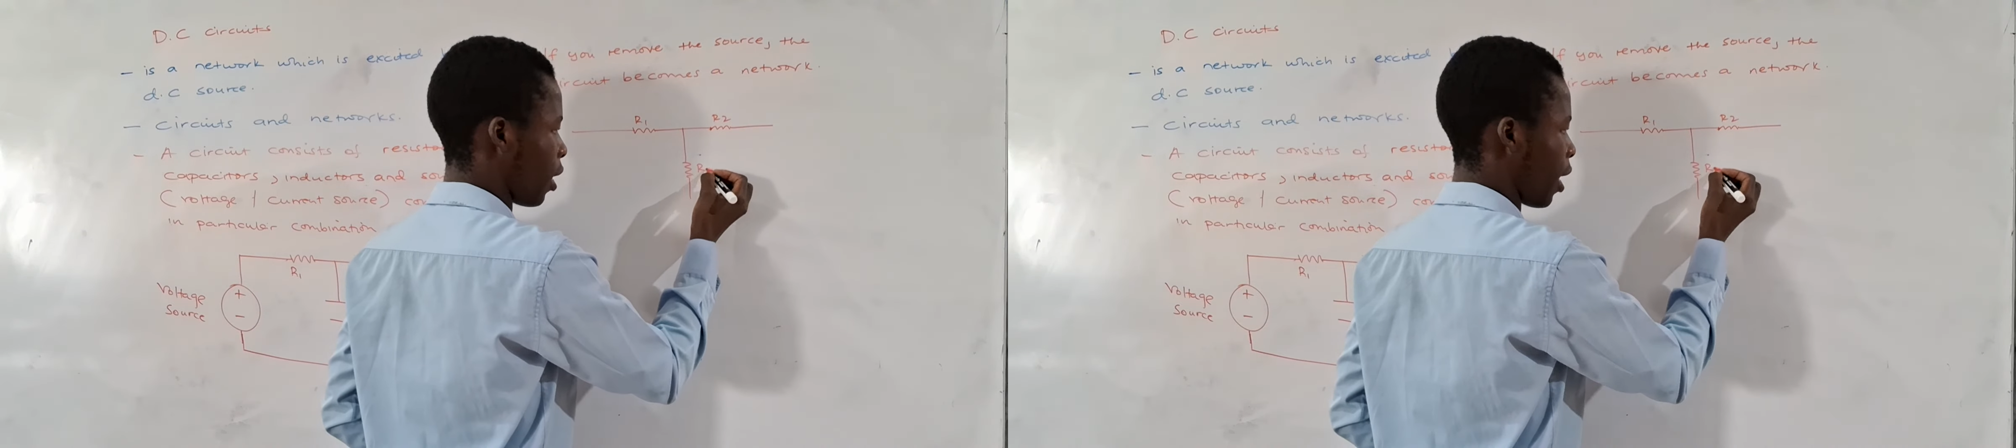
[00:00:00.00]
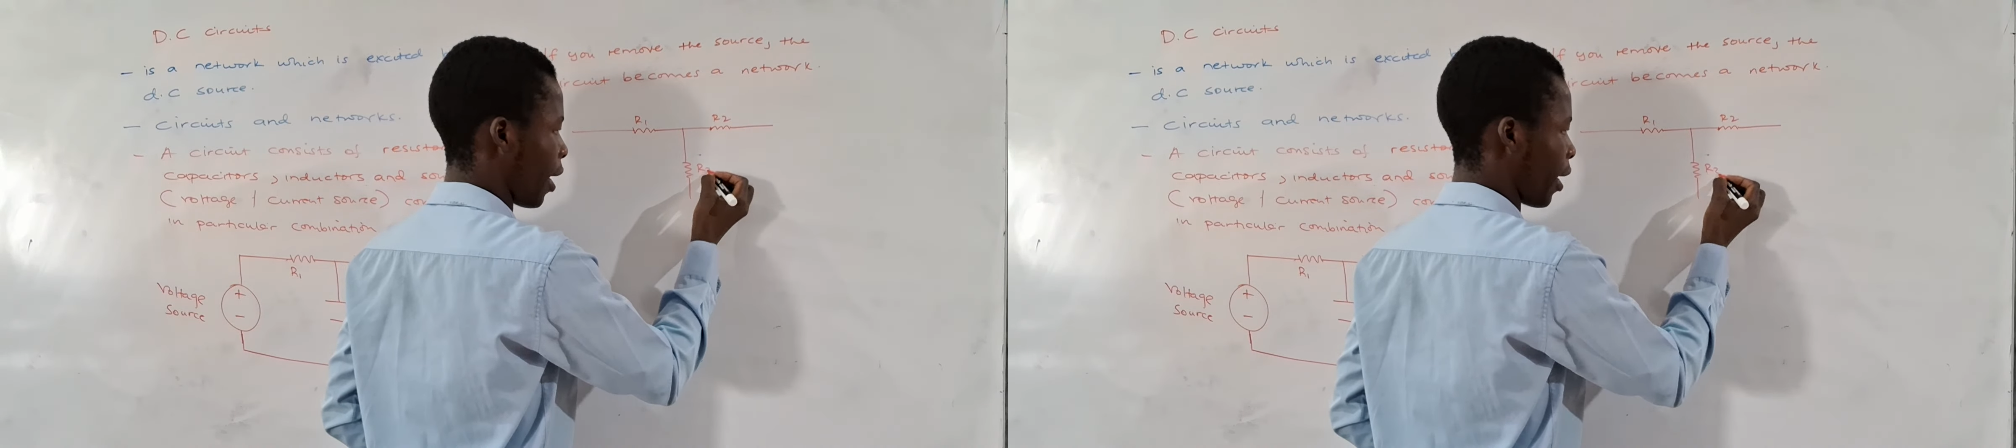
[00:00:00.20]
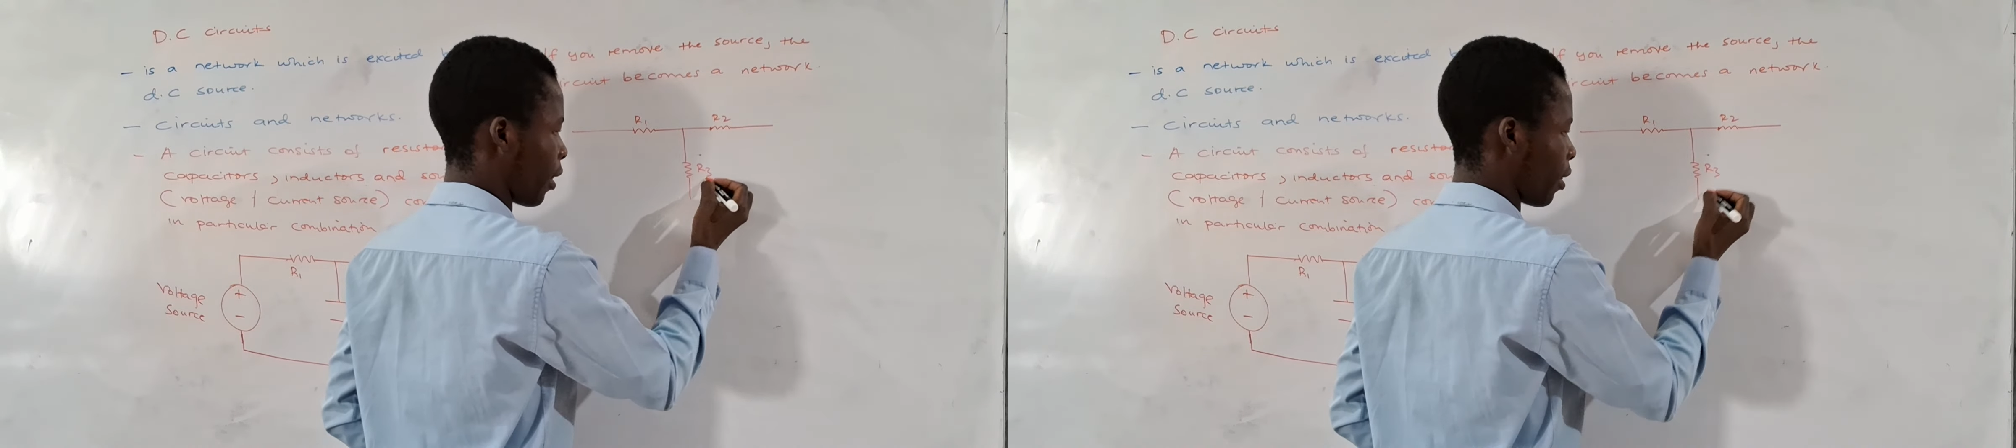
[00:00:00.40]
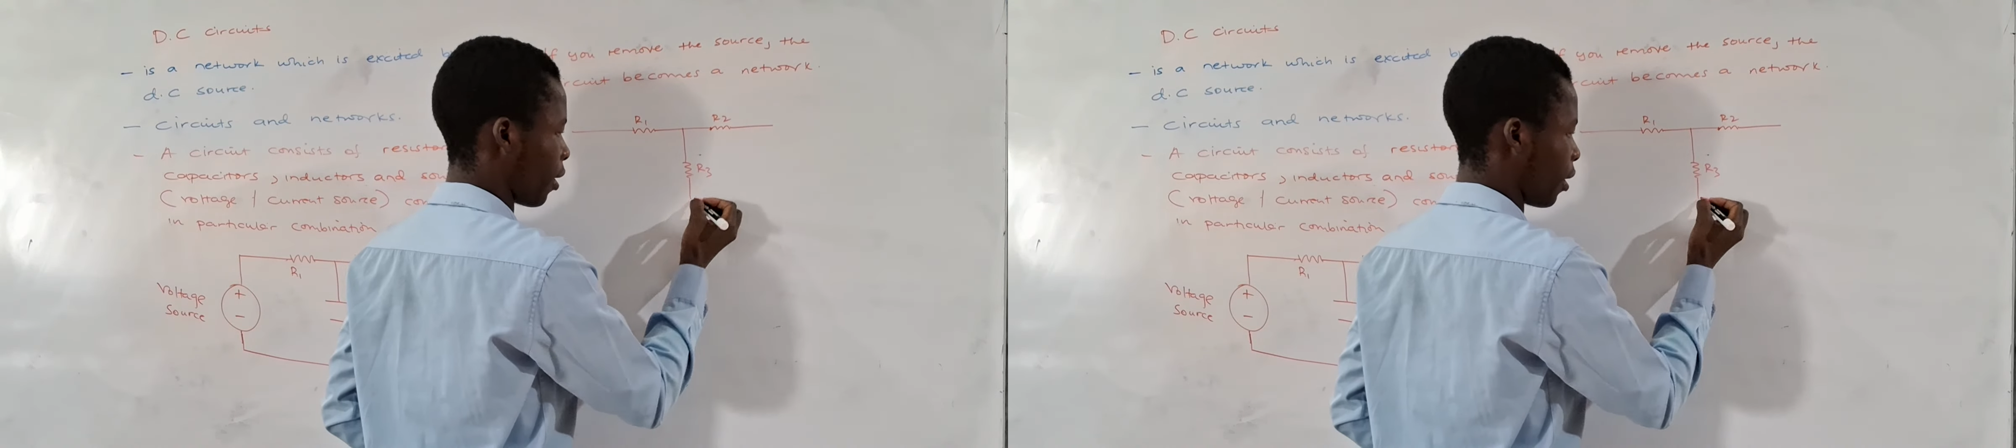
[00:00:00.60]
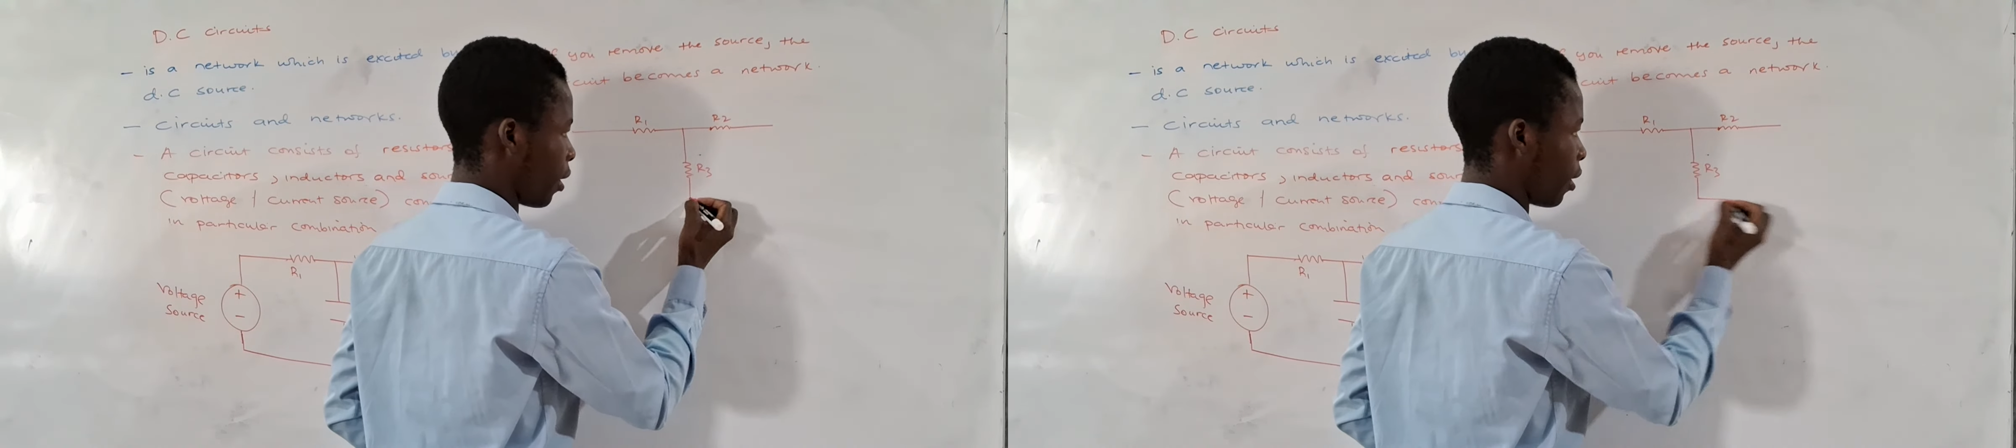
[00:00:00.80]

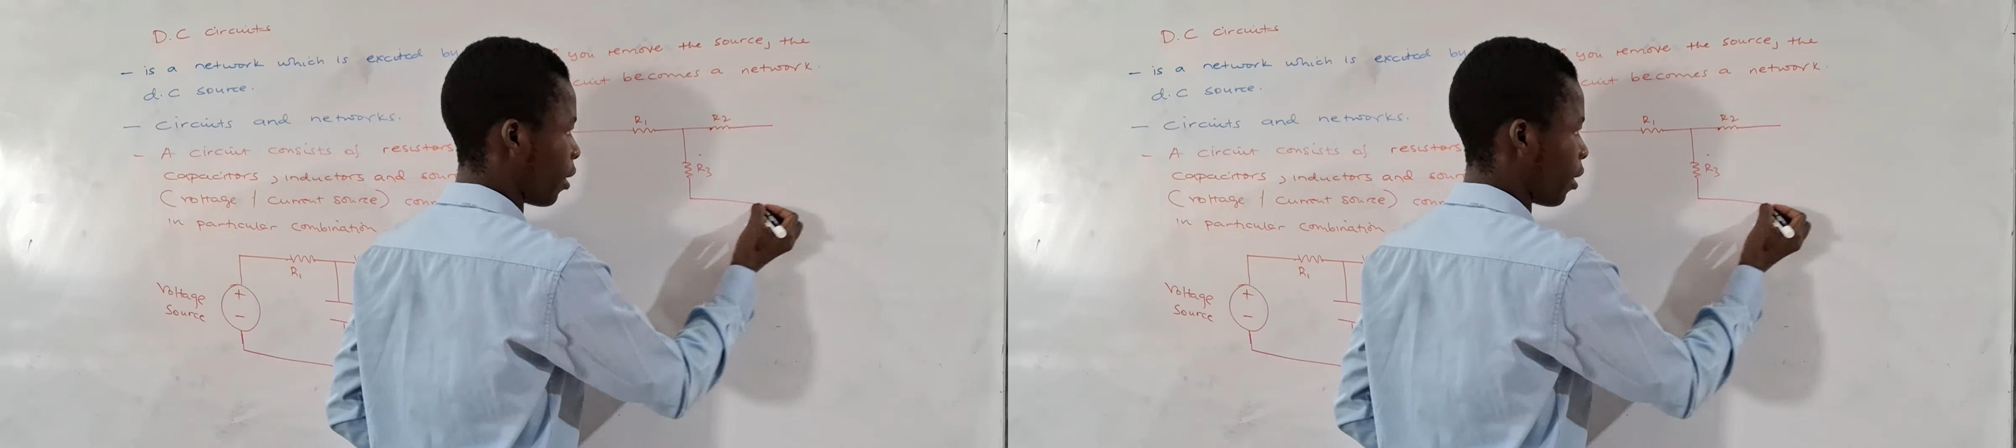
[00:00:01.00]
R3.